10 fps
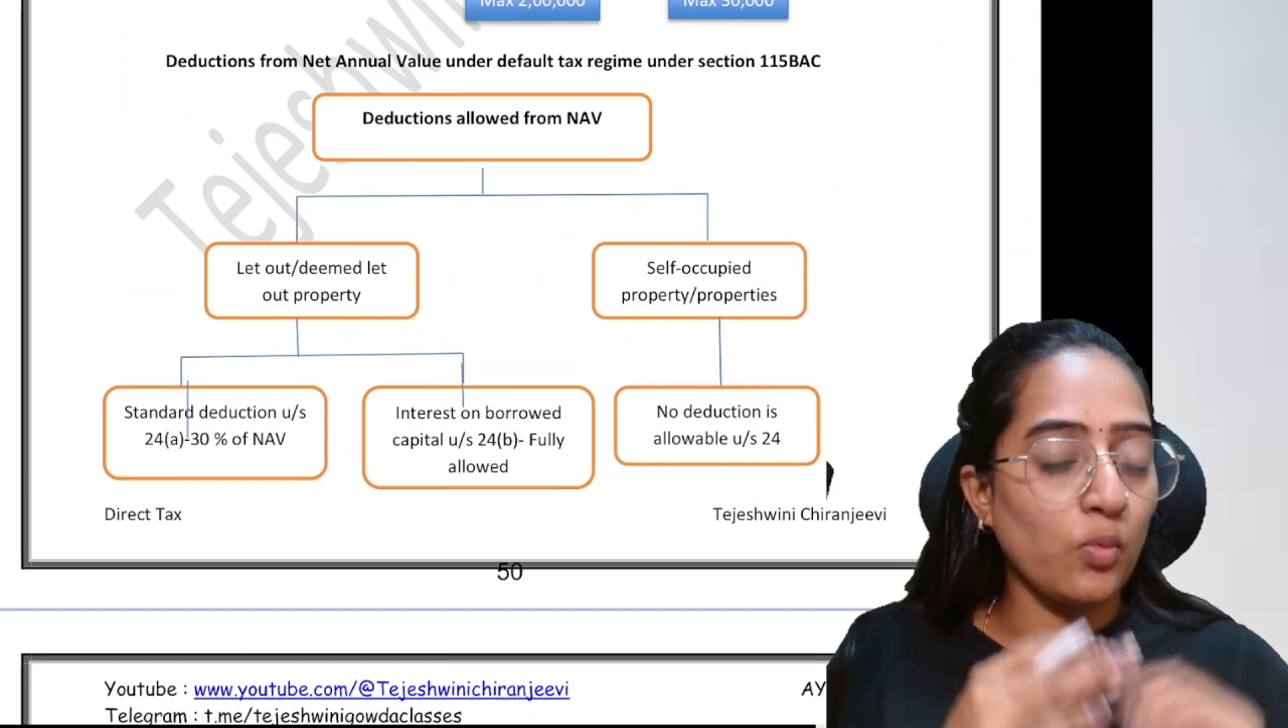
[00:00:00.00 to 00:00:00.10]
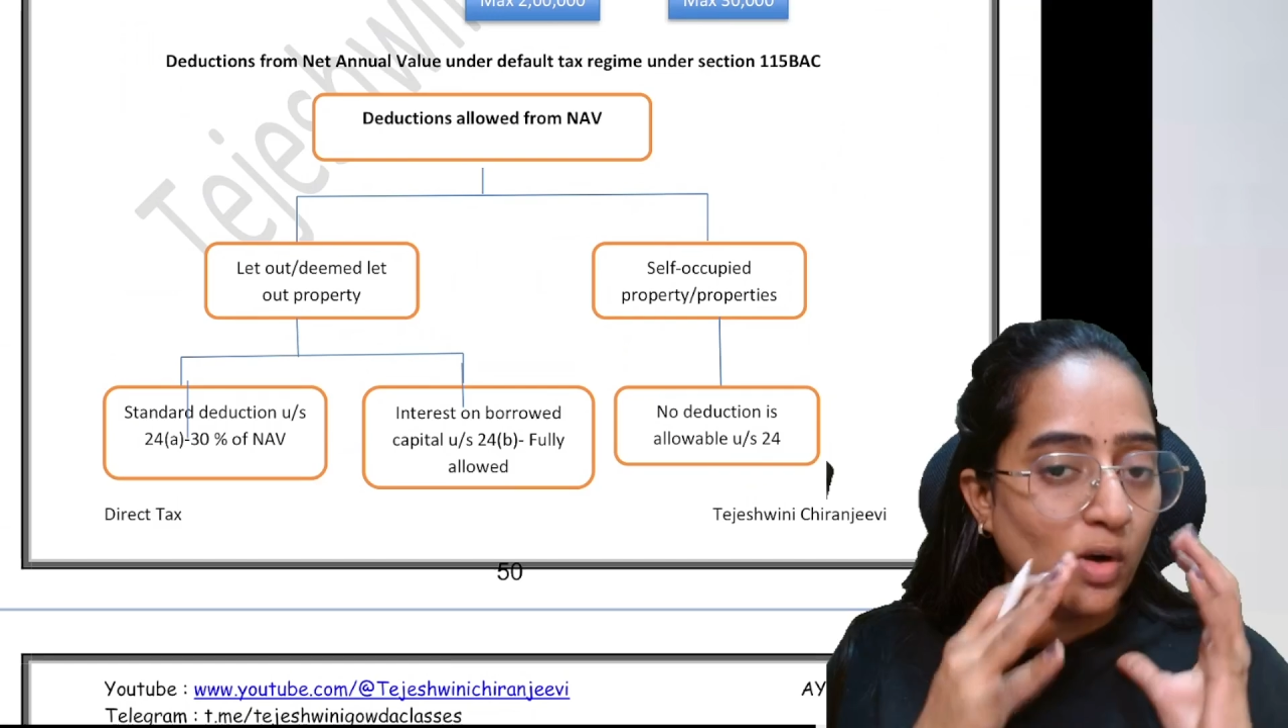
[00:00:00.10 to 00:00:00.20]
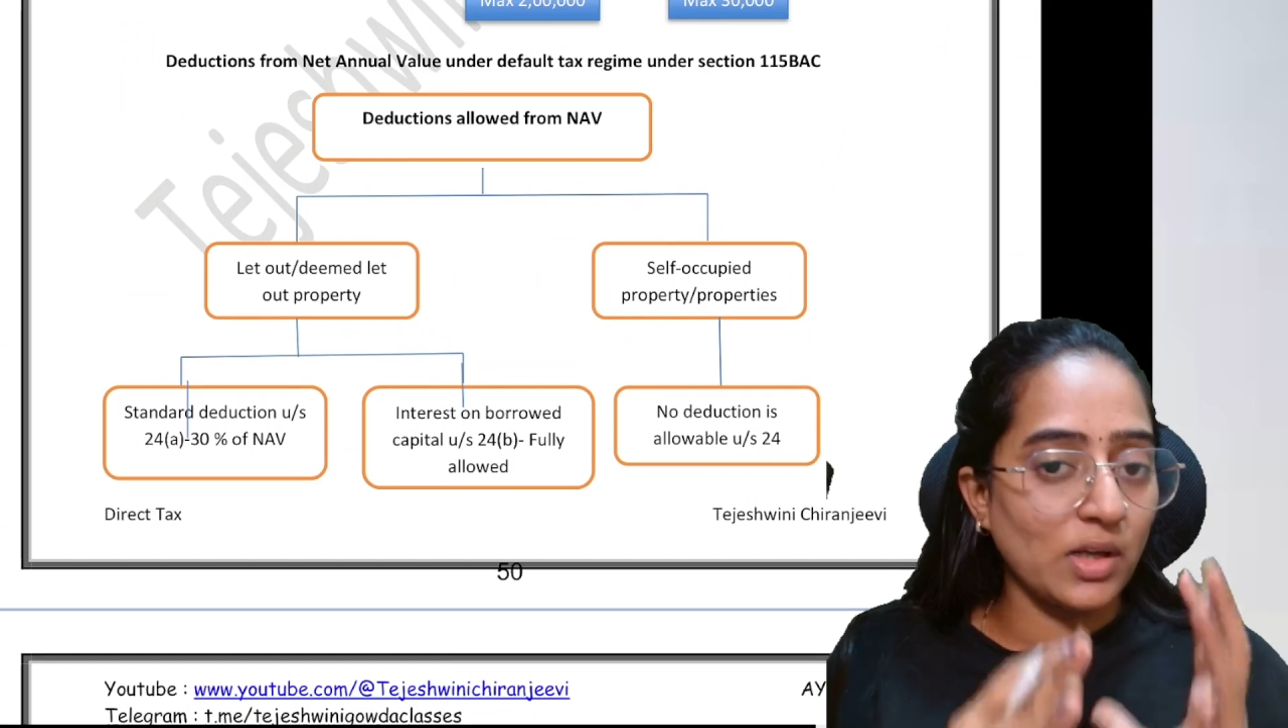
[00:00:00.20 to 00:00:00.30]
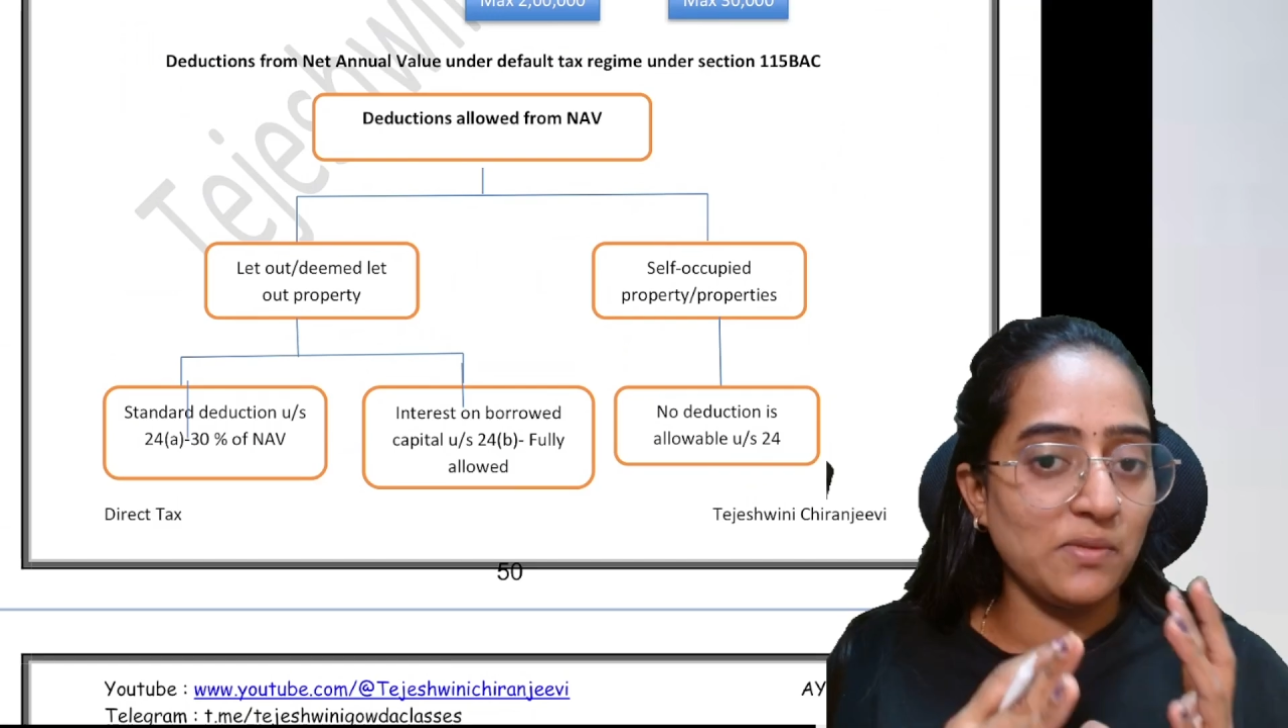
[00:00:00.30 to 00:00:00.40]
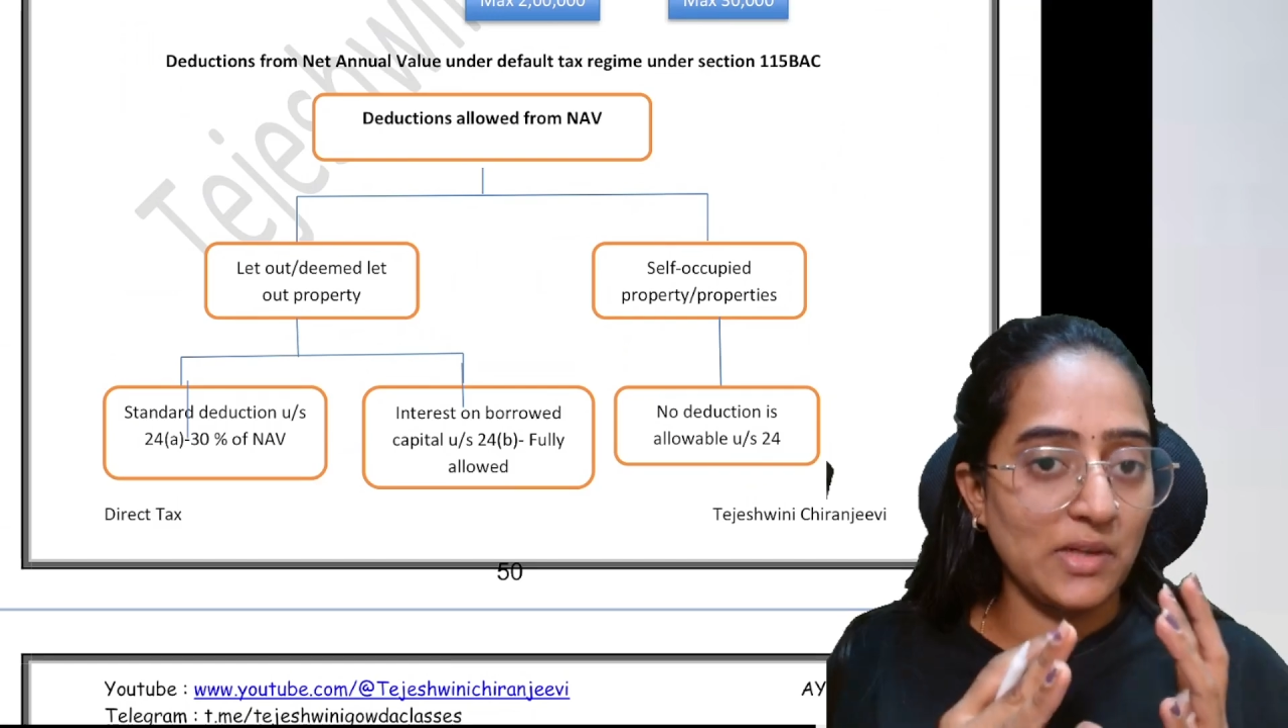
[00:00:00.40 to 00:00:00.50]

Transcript: whatever